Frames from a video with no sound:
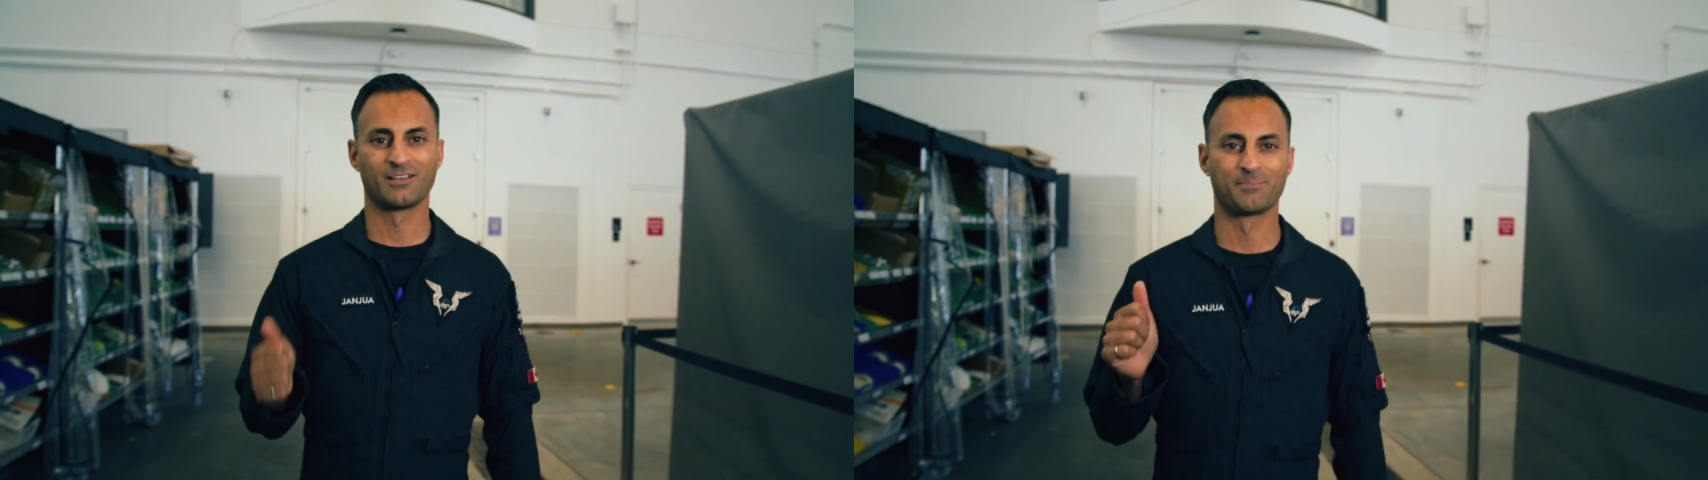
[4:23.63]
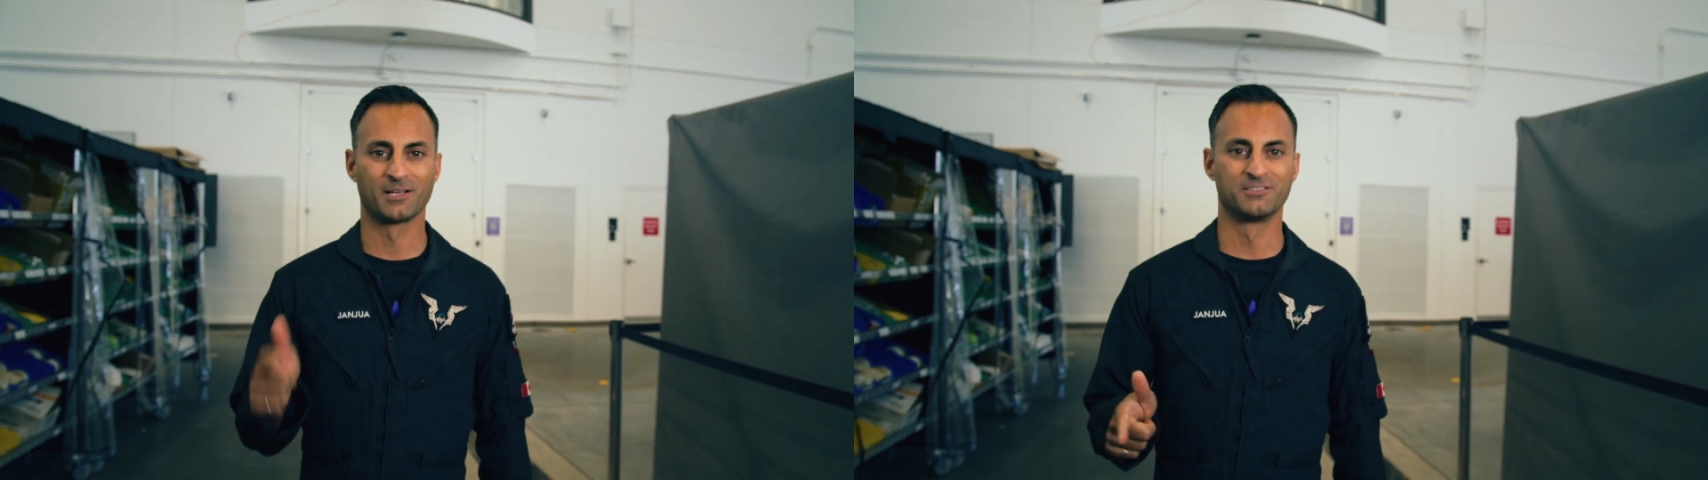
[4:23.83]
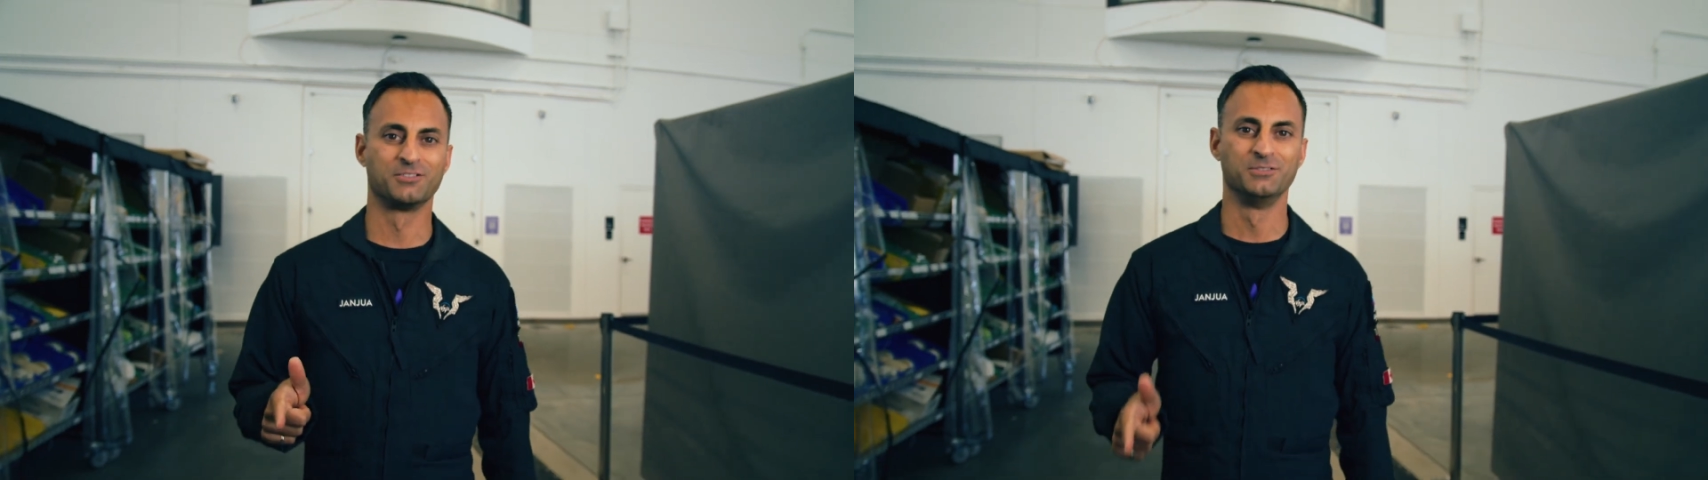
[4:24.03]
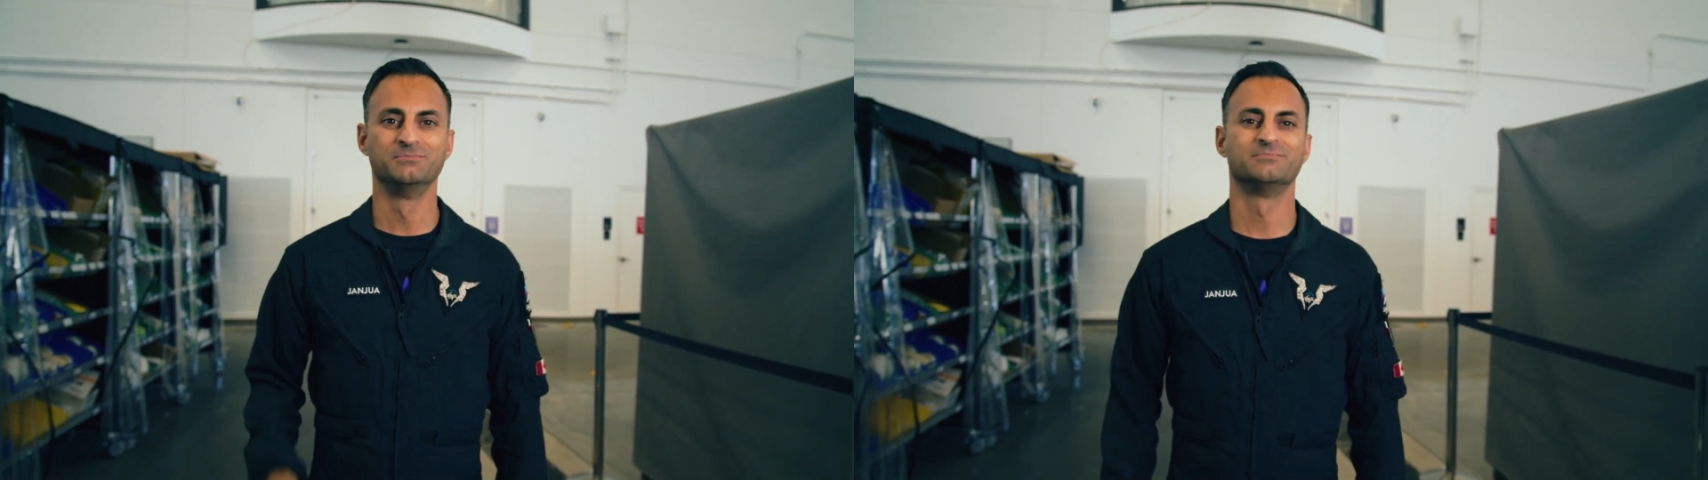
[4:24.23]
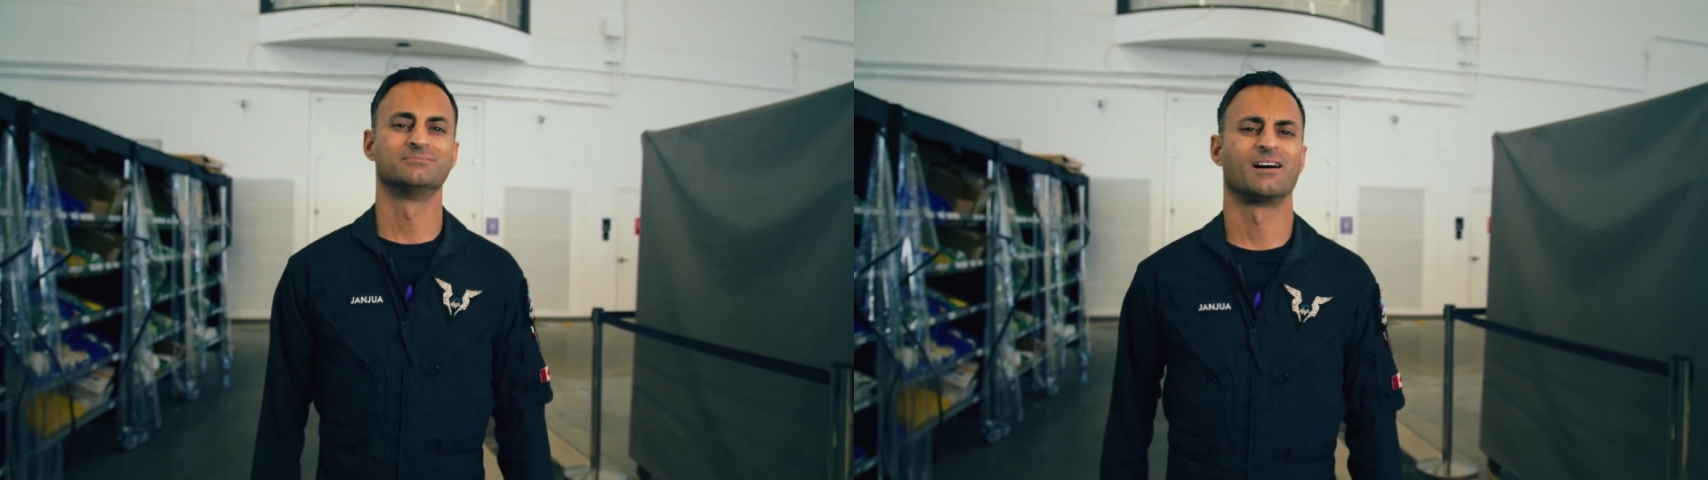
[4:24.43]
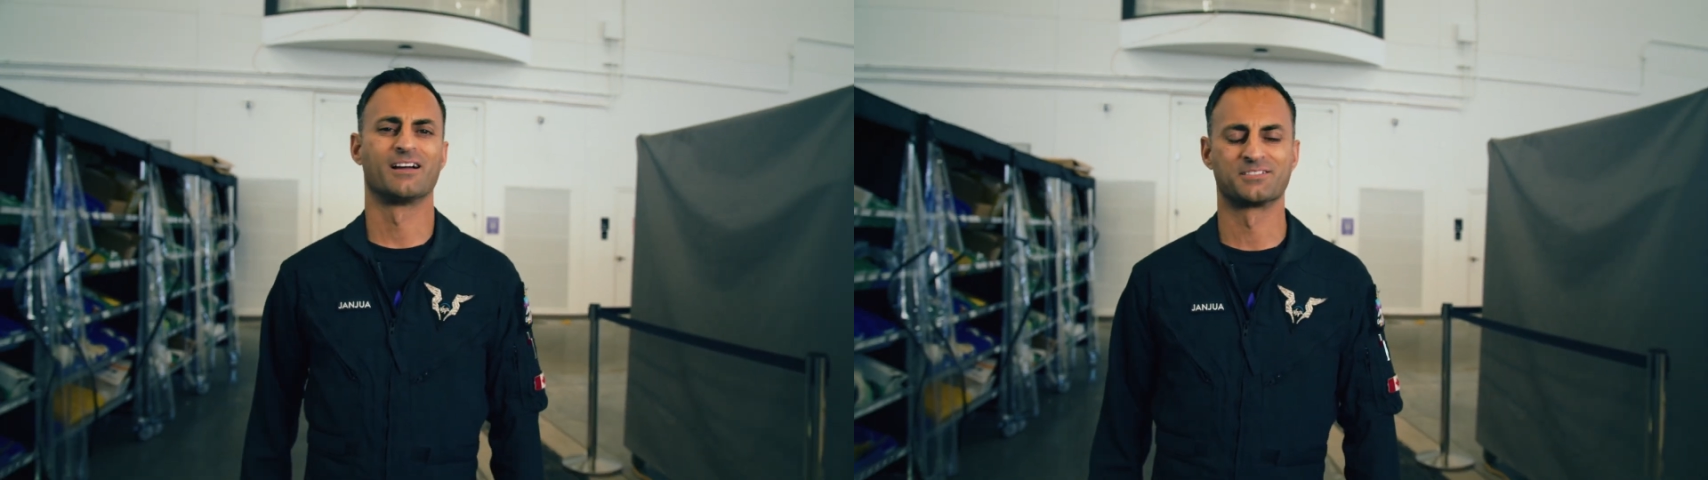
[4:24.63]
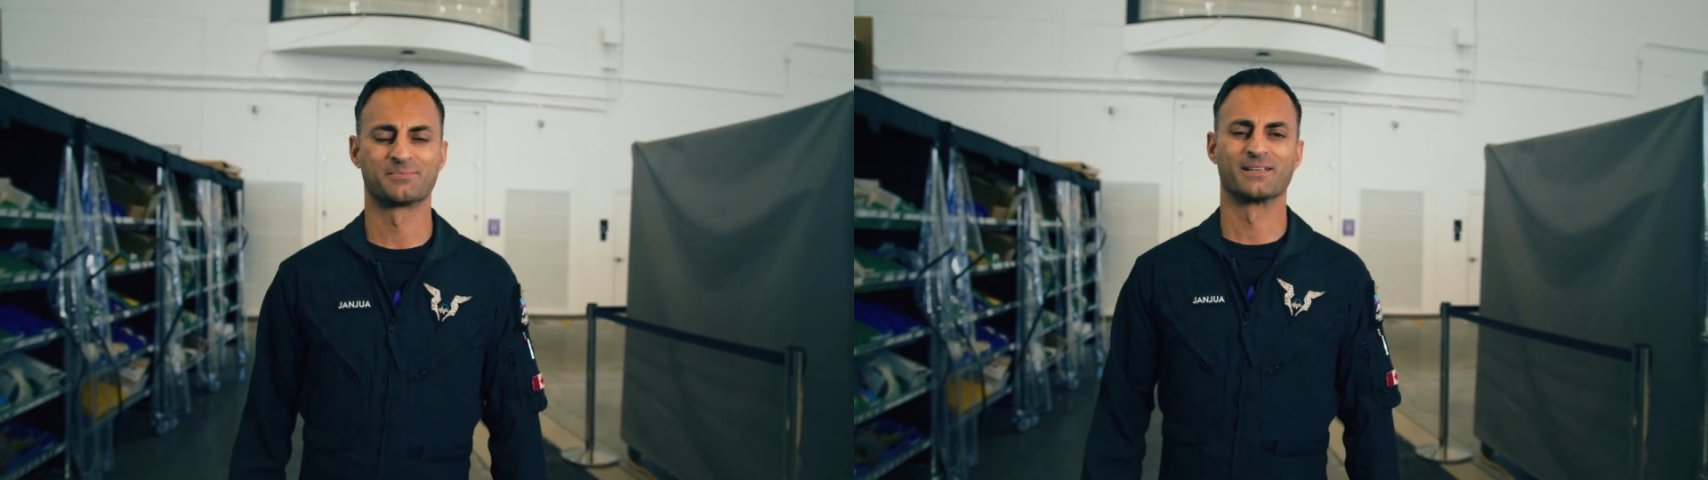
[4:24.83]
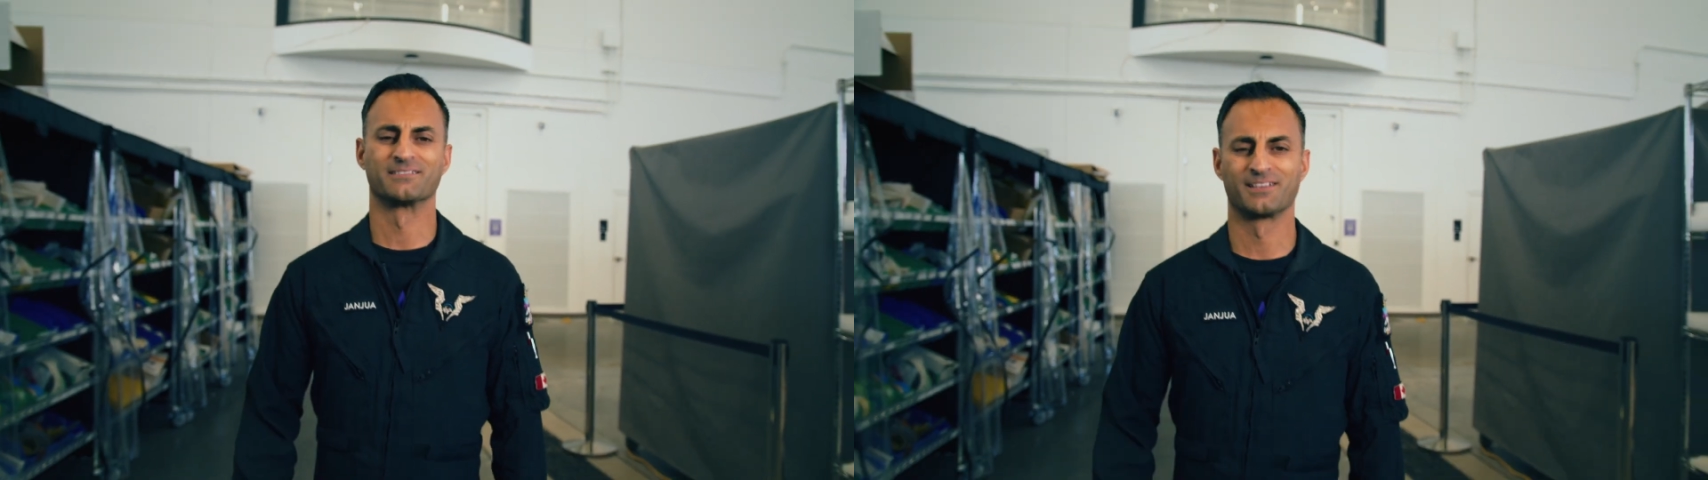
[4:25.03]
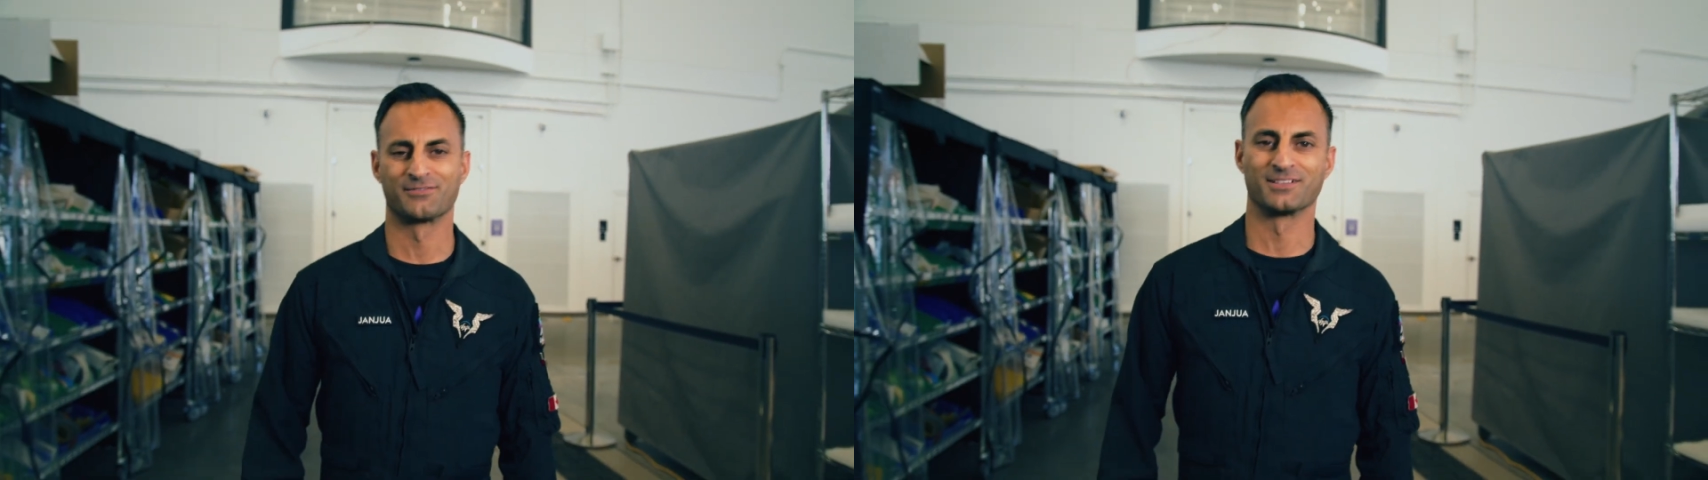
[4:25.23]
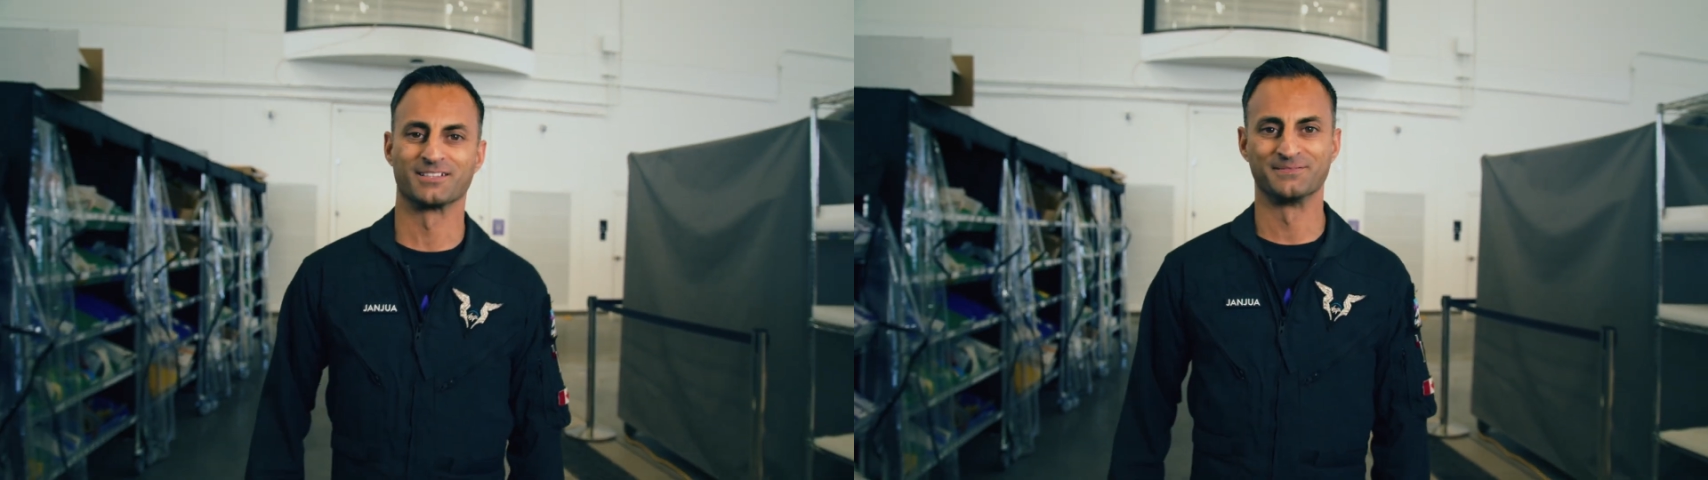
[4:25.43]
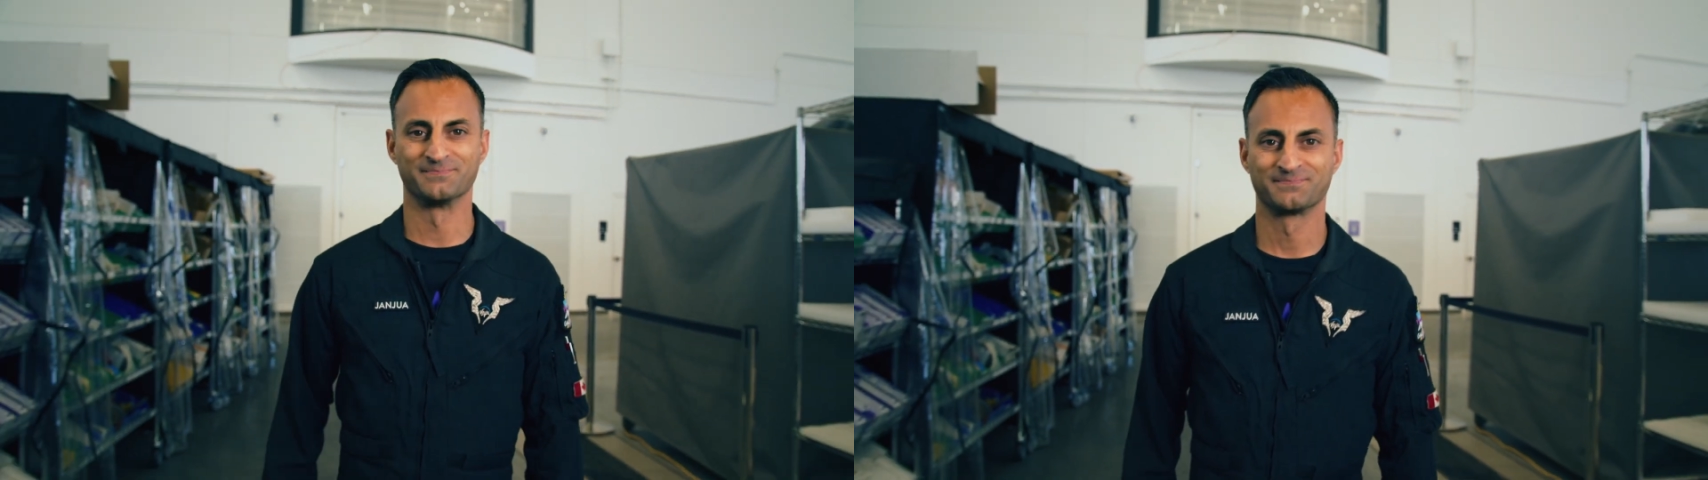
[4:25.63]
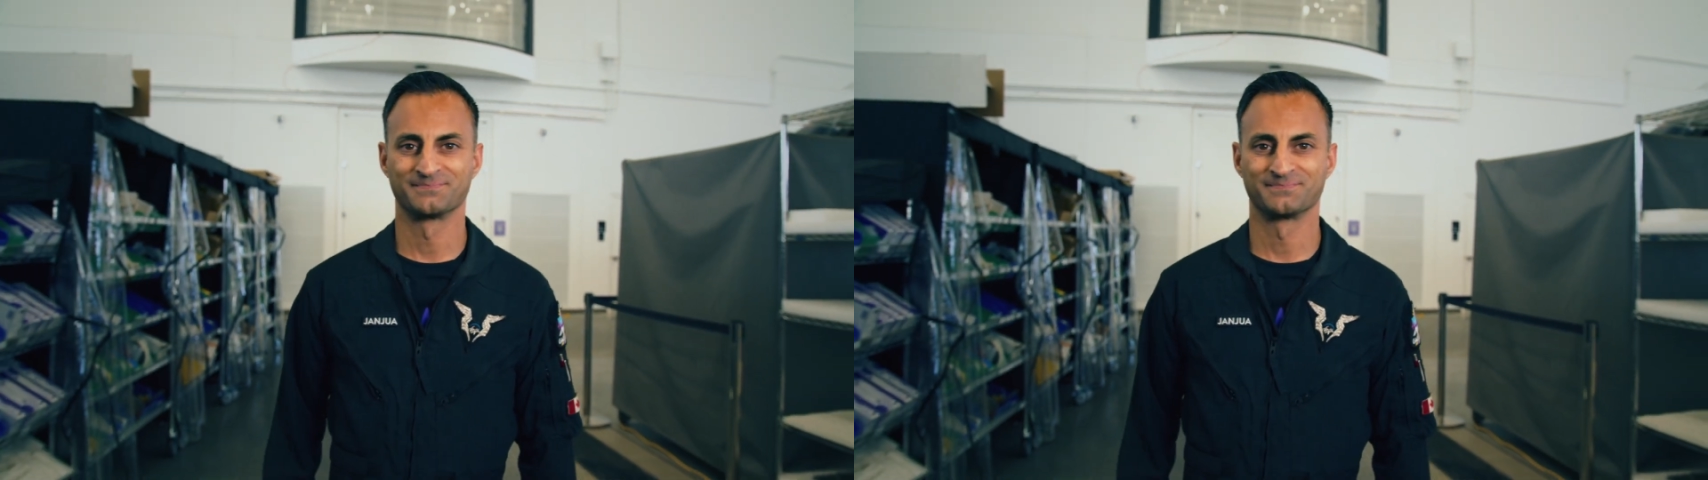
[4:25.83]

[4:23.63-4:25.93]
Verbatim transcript: Top Gun 2, Iceman, definitely.